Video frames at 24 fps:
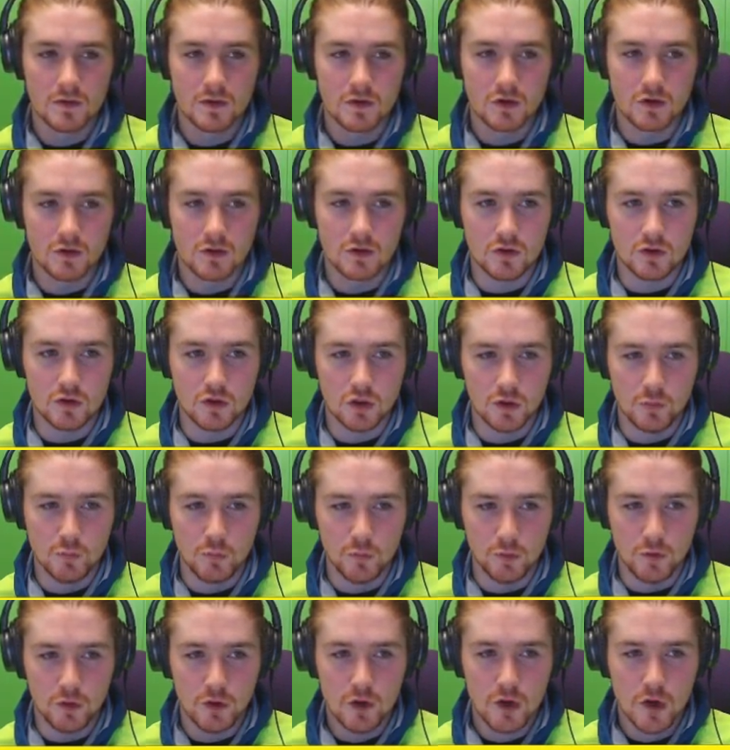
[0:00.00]
Ah!
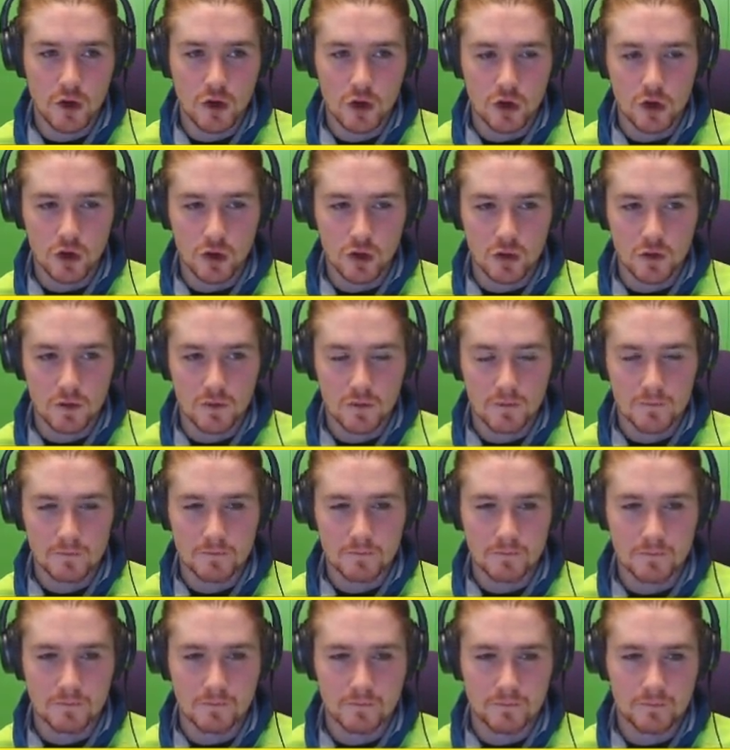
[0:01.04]
Oh, it was just too
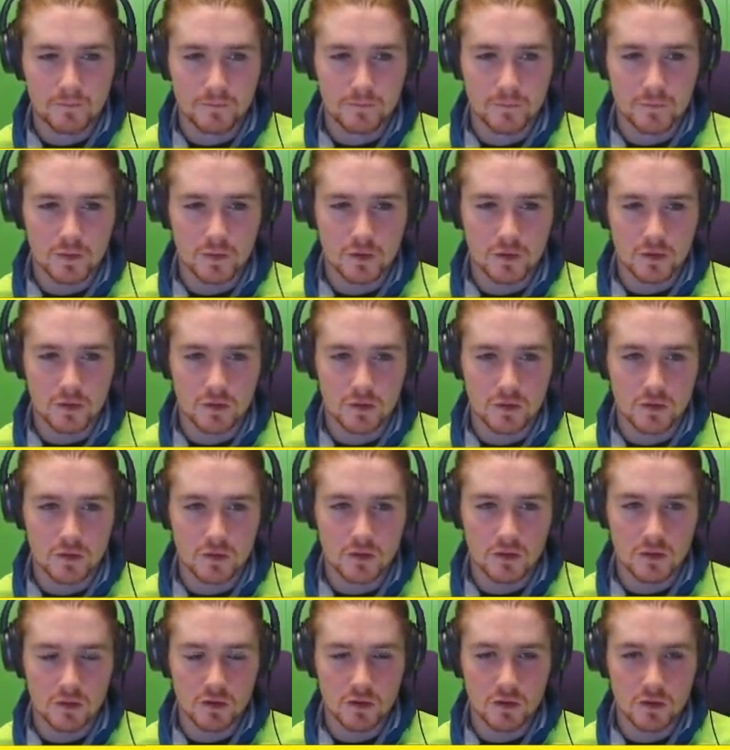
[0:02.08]
many of them. It was
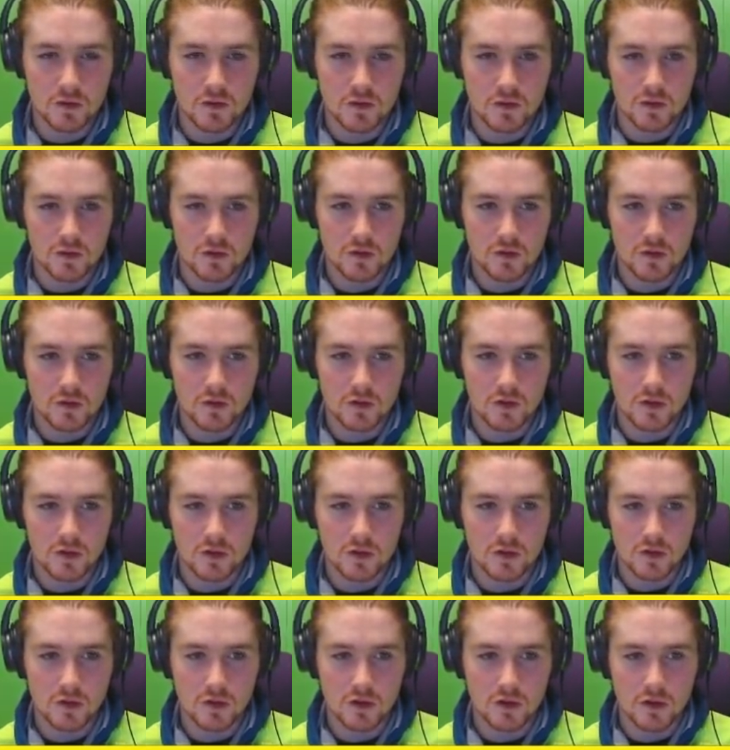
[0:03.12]
insane oh, down there.
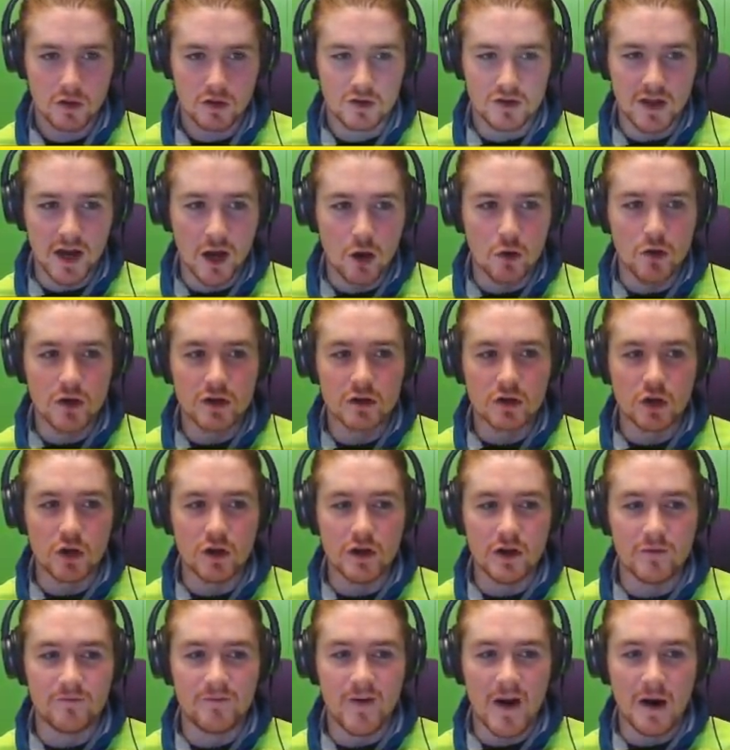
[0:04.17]
Everywhere. Donut oh,
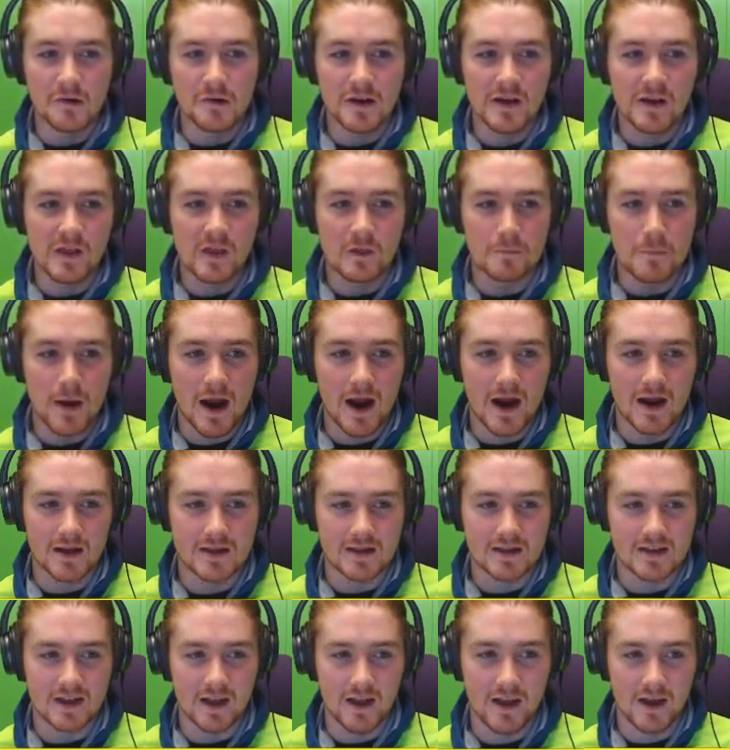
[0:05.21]
done a very smart
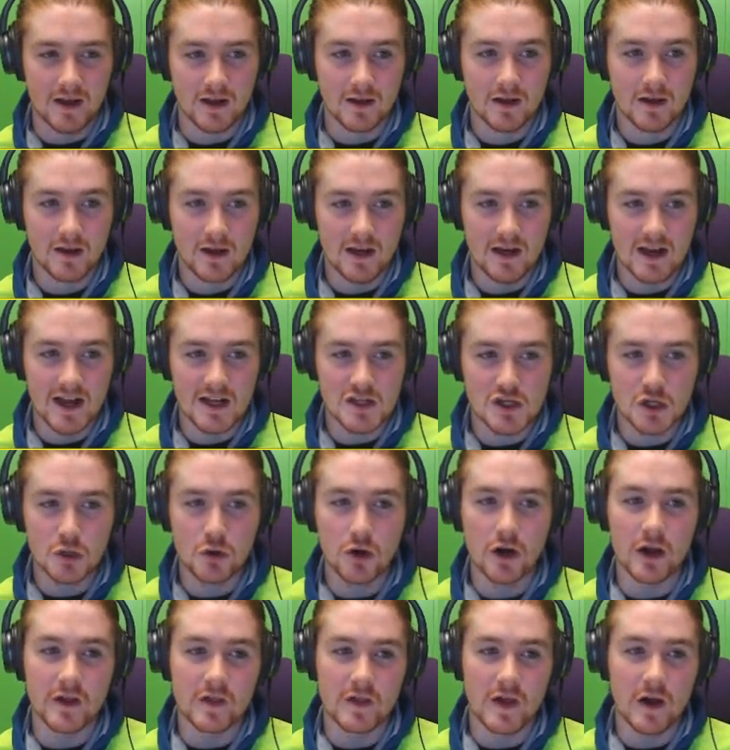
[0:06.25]
ah. thing. He let you
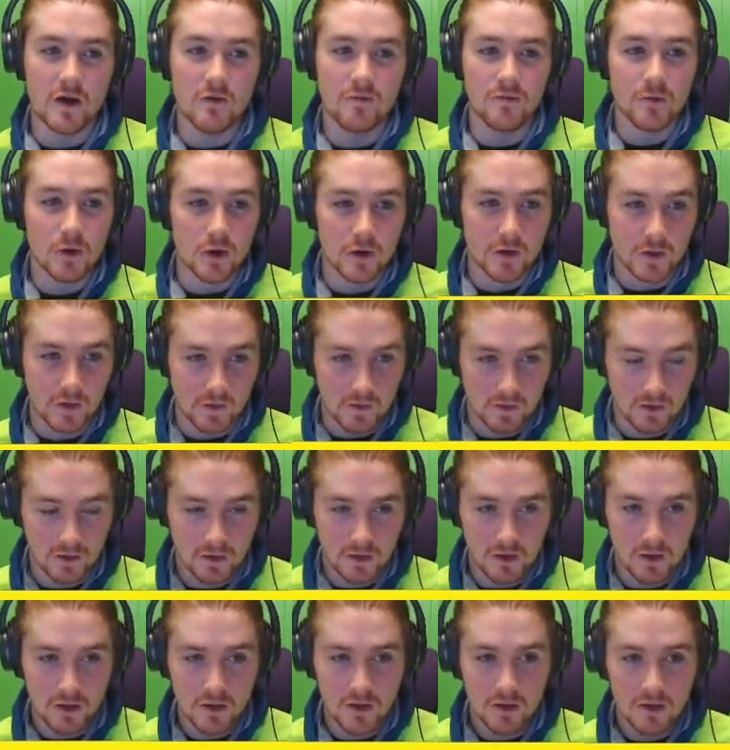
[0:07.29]
guys go first
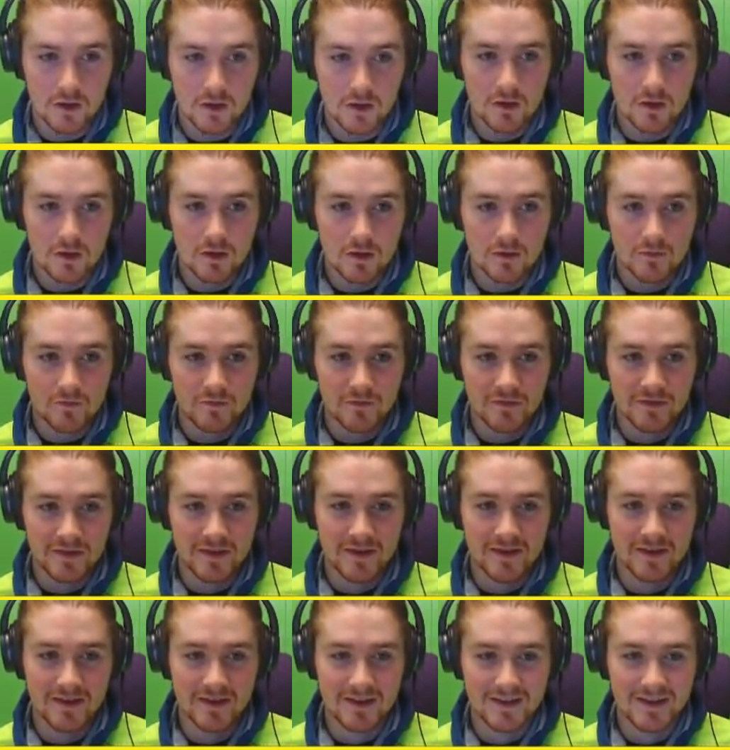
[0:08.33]
yeah.
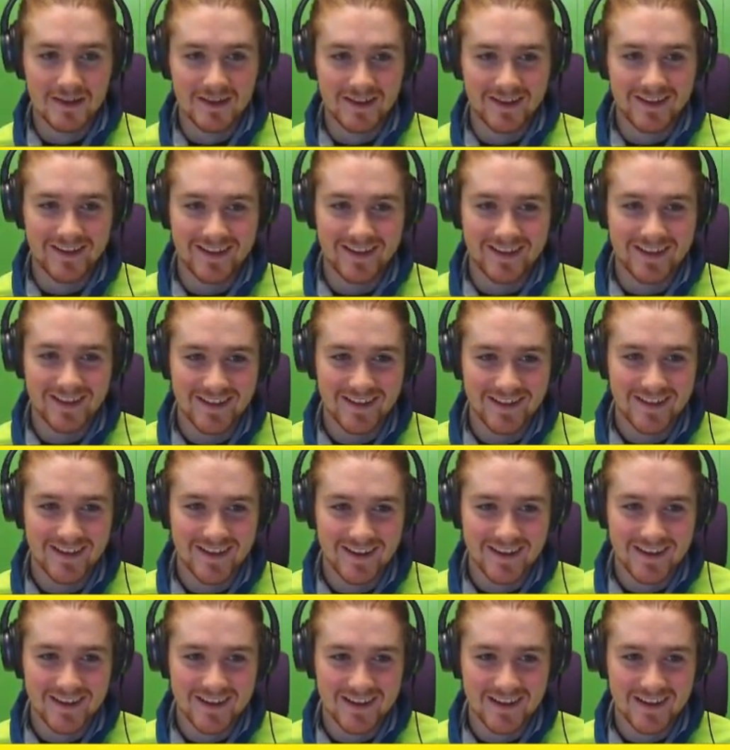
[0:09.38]

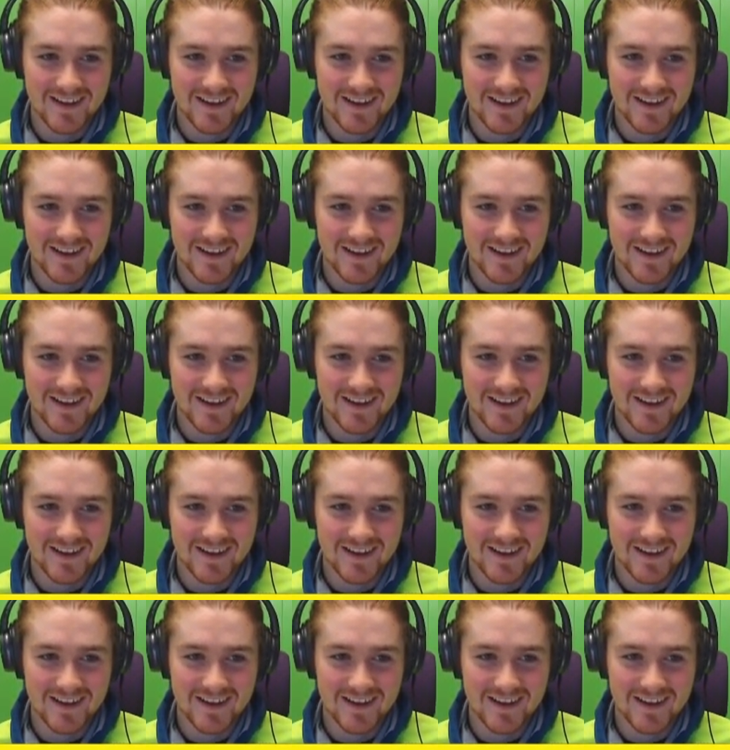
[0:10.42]
you,